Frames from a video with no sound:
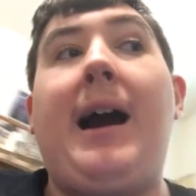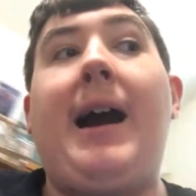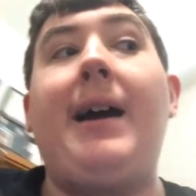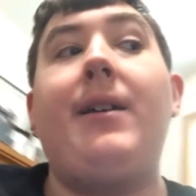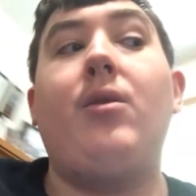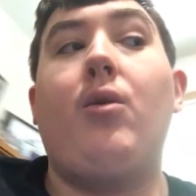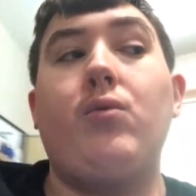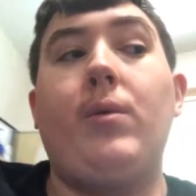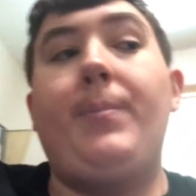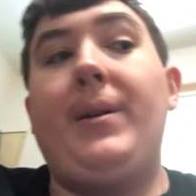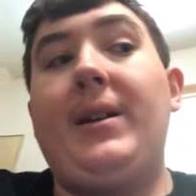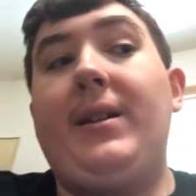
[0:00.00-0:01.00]
I
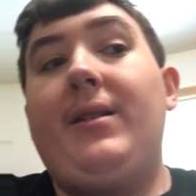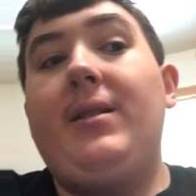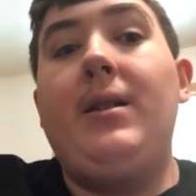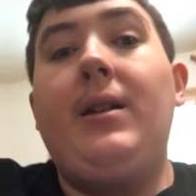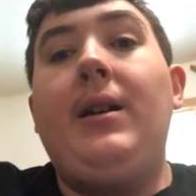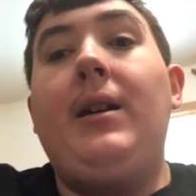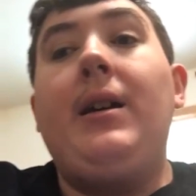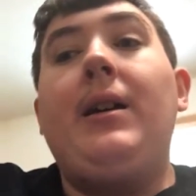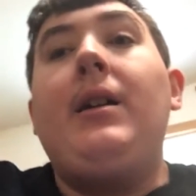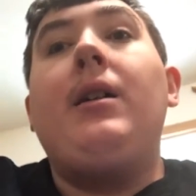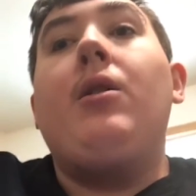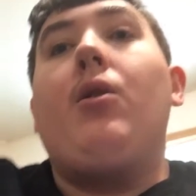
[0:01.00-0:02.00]
repeat,
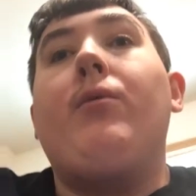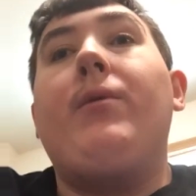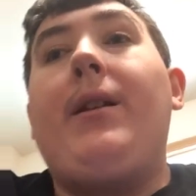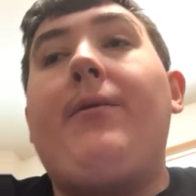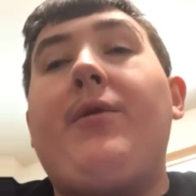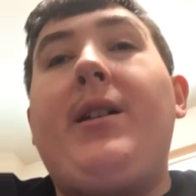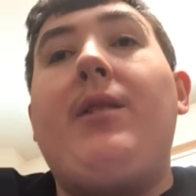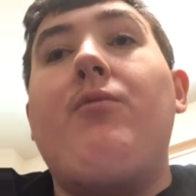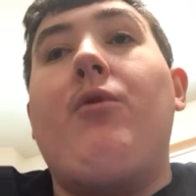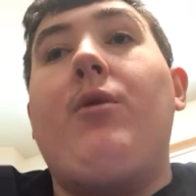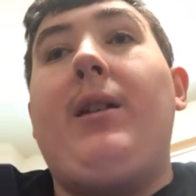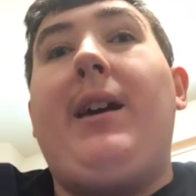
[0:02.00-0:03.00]
whenever
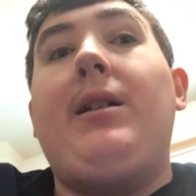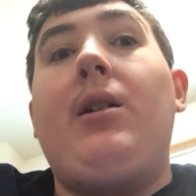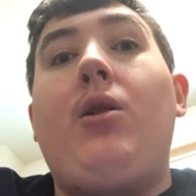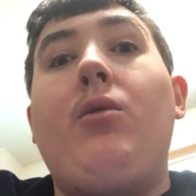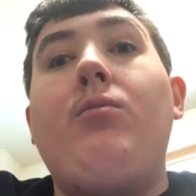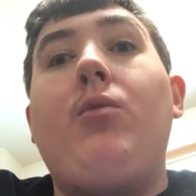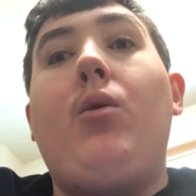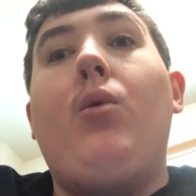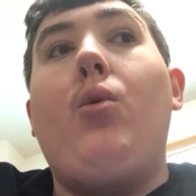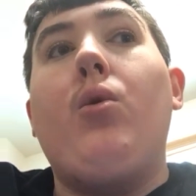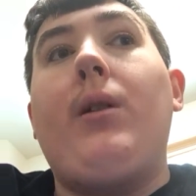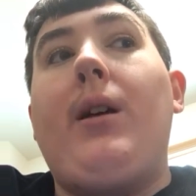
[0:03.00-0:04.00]
anyone at home
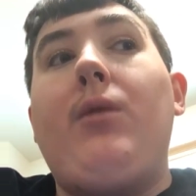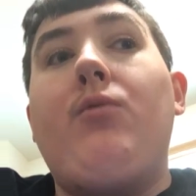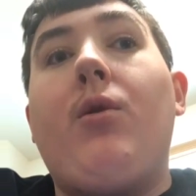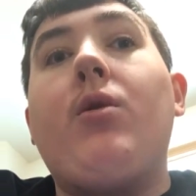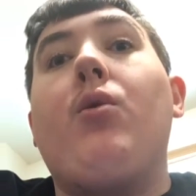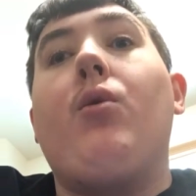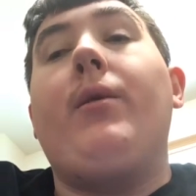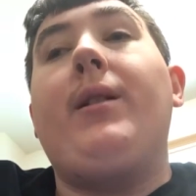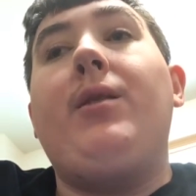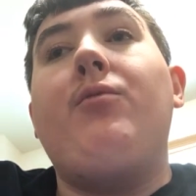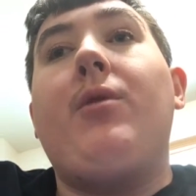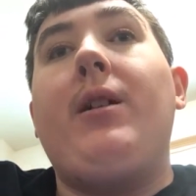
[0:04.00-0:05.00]
or at work or
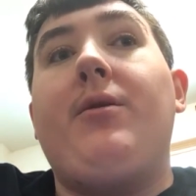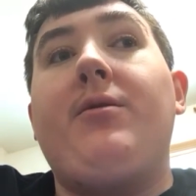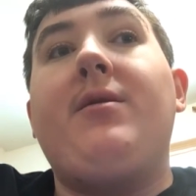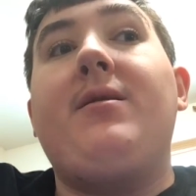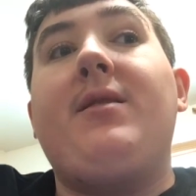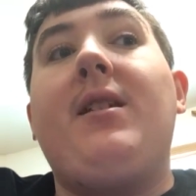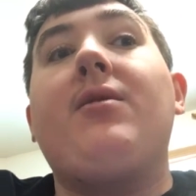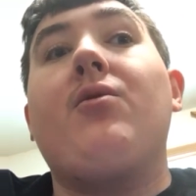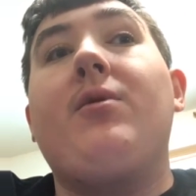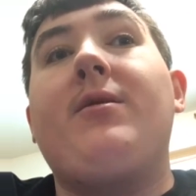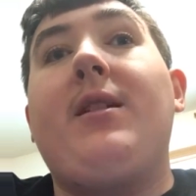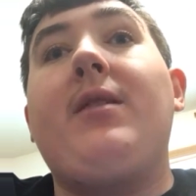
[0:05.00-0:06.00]
anywhere else says
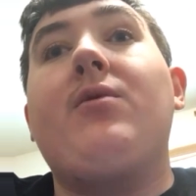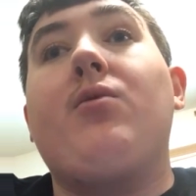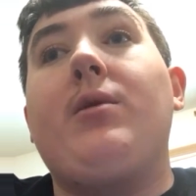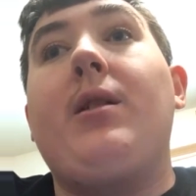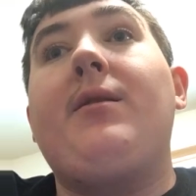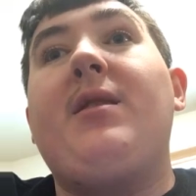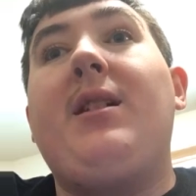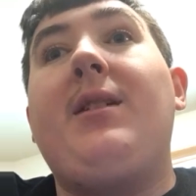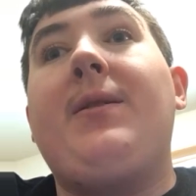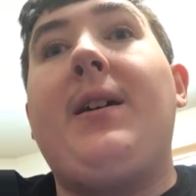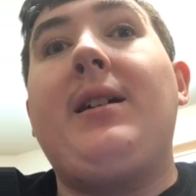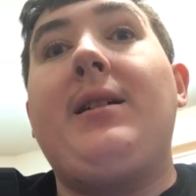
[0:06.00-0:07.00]
or does
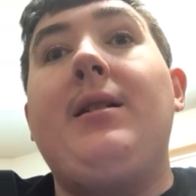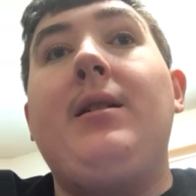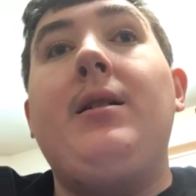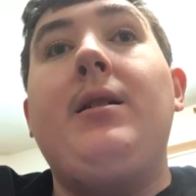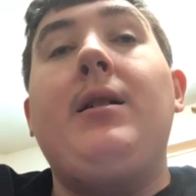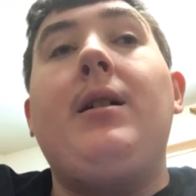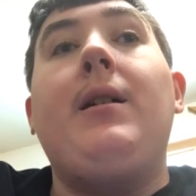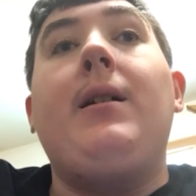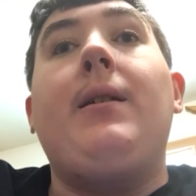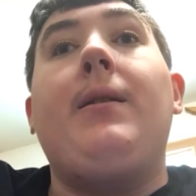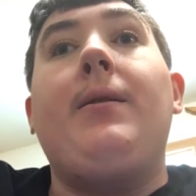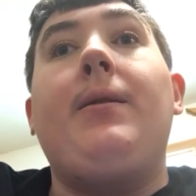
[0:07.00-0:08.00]
anything
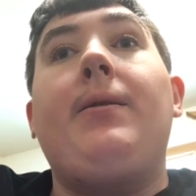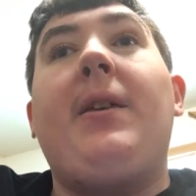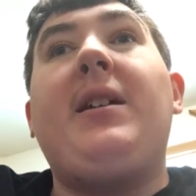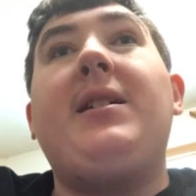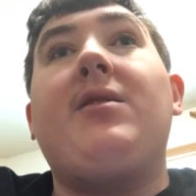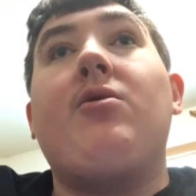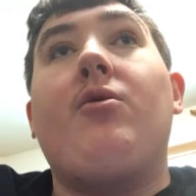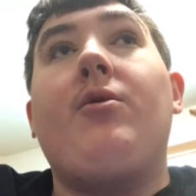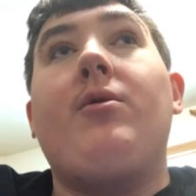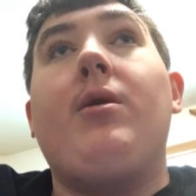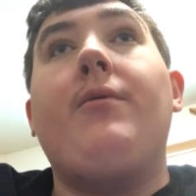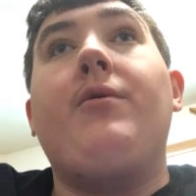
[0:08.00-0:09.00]
that gets on
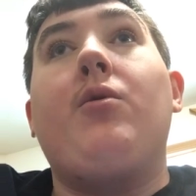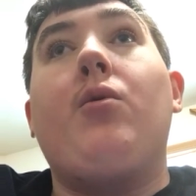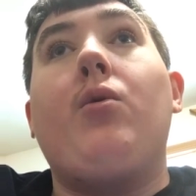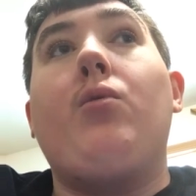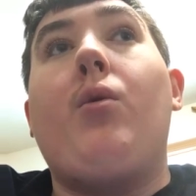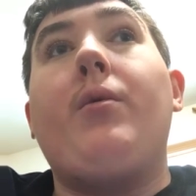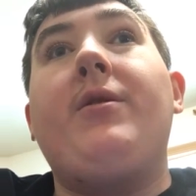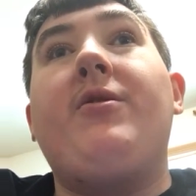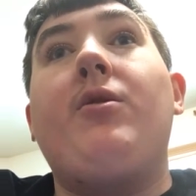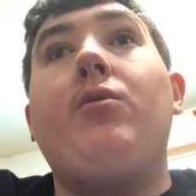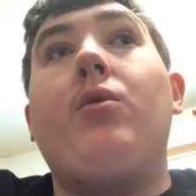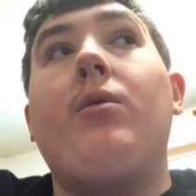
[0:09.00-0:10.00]
your nerves or
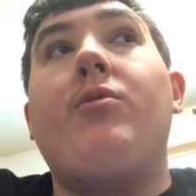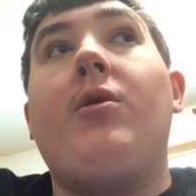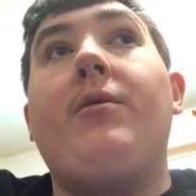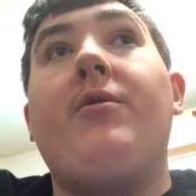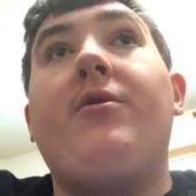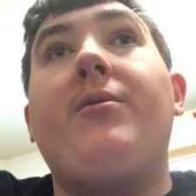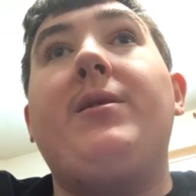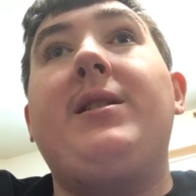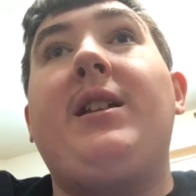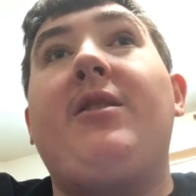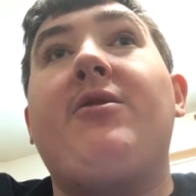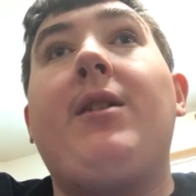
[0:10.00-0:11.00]
worries you or bothers you in
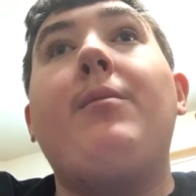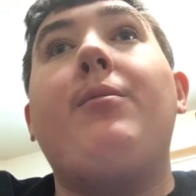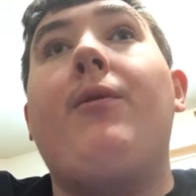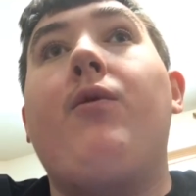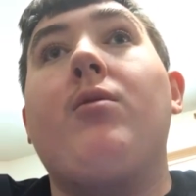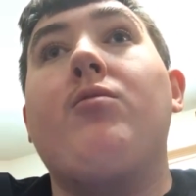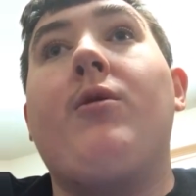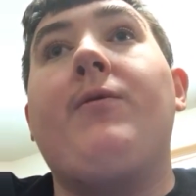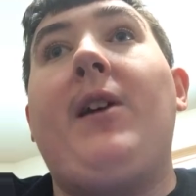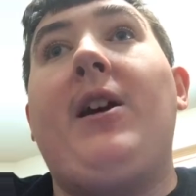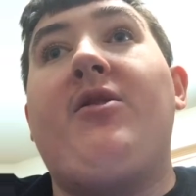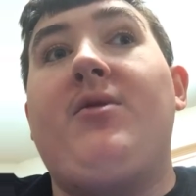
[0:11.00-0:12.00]
any shape, form, or
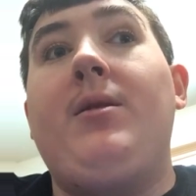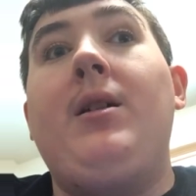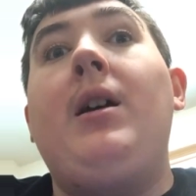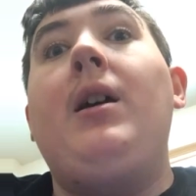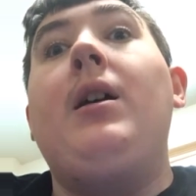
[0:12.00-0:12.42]
fashion,